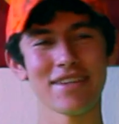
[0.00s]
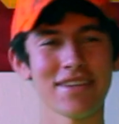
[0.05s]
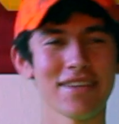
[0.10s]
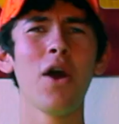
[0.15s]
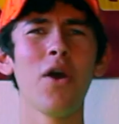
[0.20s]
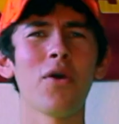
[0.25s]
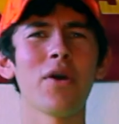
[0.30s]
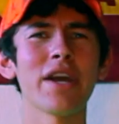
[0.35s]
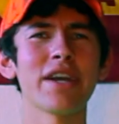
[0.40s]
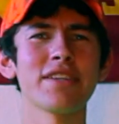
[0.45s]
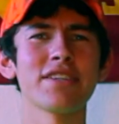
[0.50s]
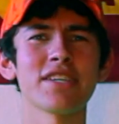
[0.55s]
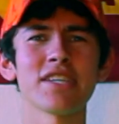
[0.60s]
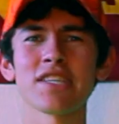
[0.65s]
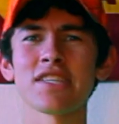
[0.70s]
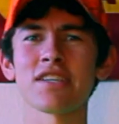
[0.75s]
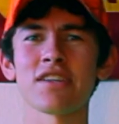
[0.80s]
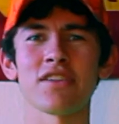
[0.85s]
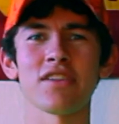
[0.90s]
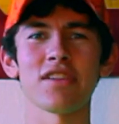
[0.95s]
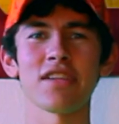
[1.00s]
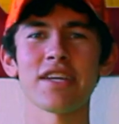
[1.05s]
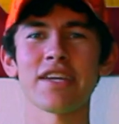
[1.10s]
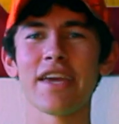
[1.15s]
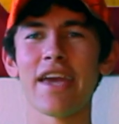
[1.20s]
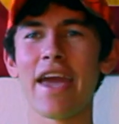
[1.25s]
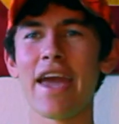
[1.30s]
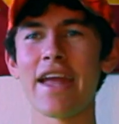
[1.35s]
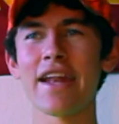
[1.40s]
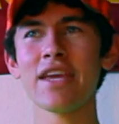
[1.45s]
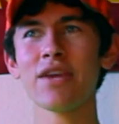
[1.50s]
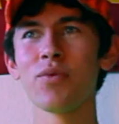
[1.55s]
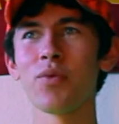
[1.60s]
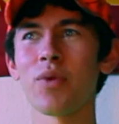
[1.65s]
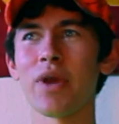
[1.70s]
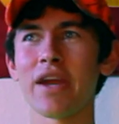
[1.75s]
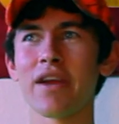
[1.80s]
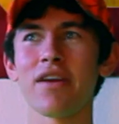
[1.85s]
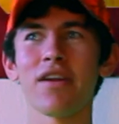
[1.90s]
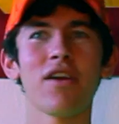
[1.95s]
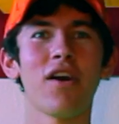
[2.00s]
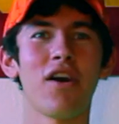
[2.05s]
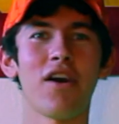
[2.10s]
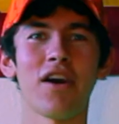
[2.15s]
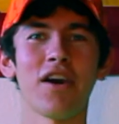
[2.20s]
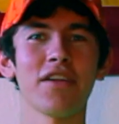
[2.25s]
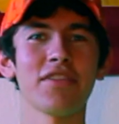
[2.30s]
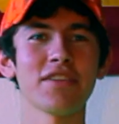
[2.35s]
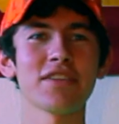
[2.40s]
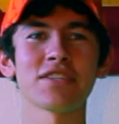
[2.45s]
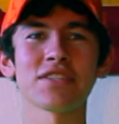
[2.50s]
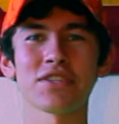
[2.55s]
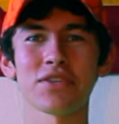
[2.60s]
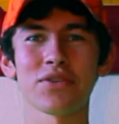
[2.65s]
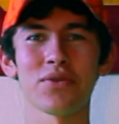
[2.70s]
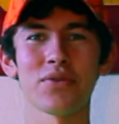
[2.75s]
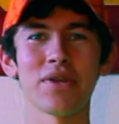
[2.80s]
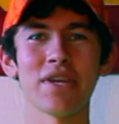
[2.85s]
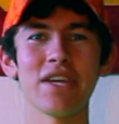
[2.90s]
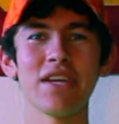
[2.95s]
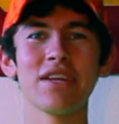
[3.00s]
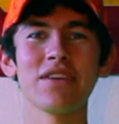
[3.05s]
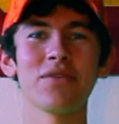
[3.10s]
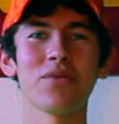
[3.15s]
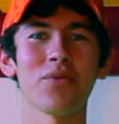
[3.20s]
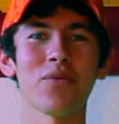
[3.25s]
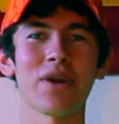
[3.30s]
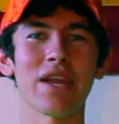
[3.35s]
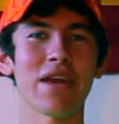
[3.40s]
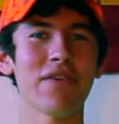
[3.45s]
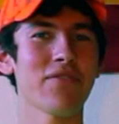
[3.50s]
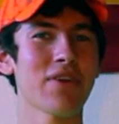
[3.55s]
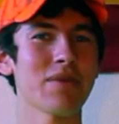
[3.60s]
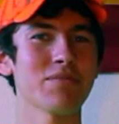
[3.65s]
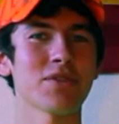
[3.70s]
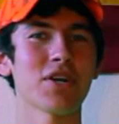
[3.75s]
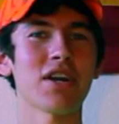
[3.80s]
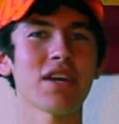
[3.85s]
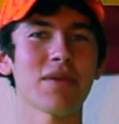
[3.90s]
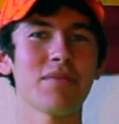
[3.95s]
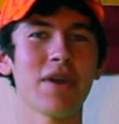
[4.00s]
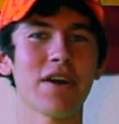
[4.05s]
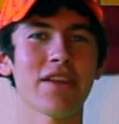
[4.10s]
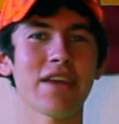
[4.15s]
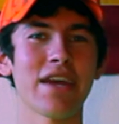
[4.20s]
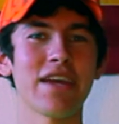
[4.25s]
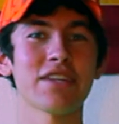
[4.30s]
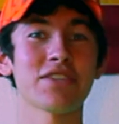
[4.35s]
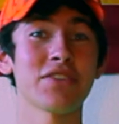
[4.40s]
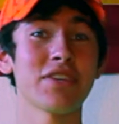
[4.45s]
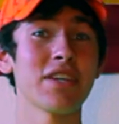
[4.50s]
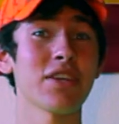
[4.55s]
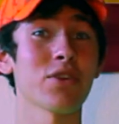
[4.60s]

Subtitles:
Oh, and just click anywhere on the screen whenever I'm talking about an entry.